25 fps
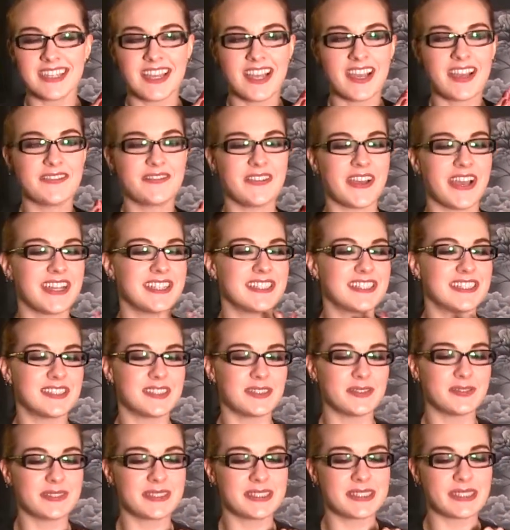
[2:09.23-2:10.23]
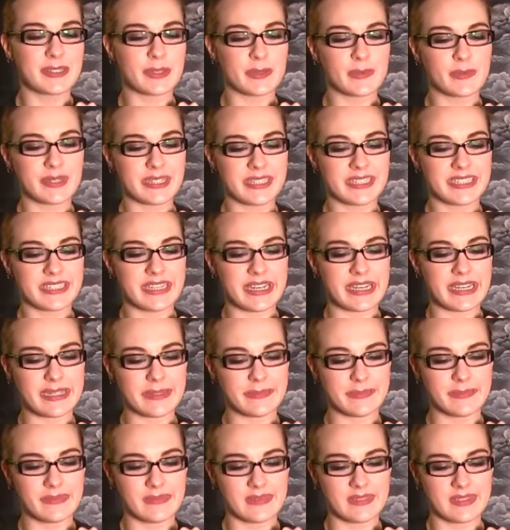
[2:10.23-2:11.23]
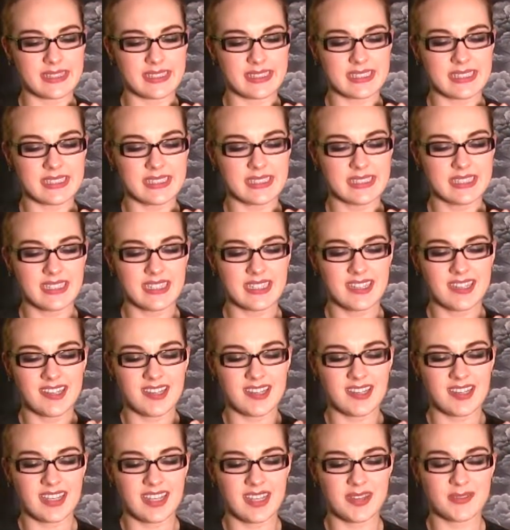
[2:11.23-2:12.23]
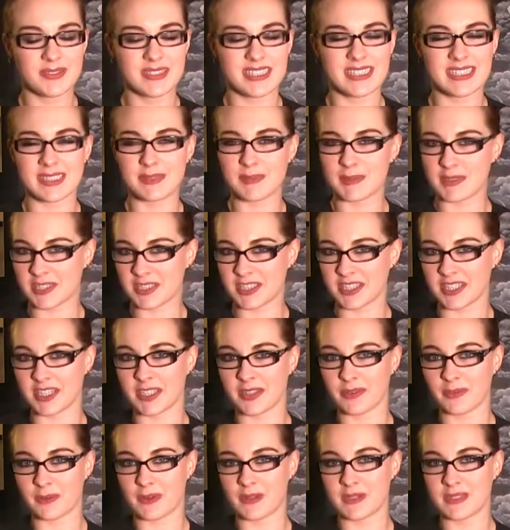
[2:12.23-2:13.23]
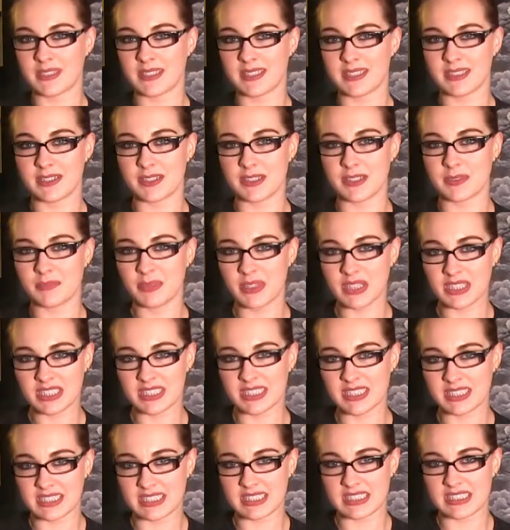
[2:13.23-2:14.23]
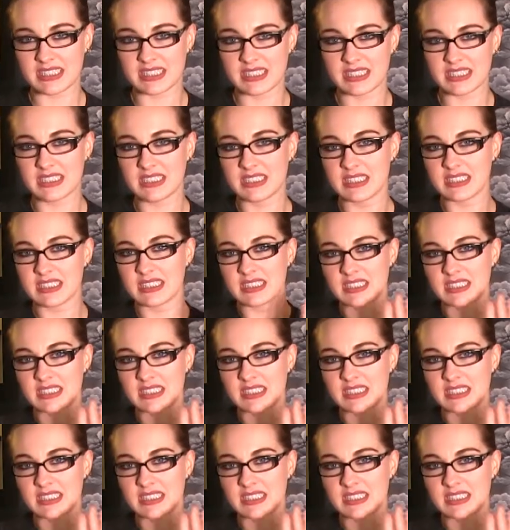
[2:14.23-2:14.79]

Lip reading: I've had to do it so many times. It was especially the worst during pregnancy.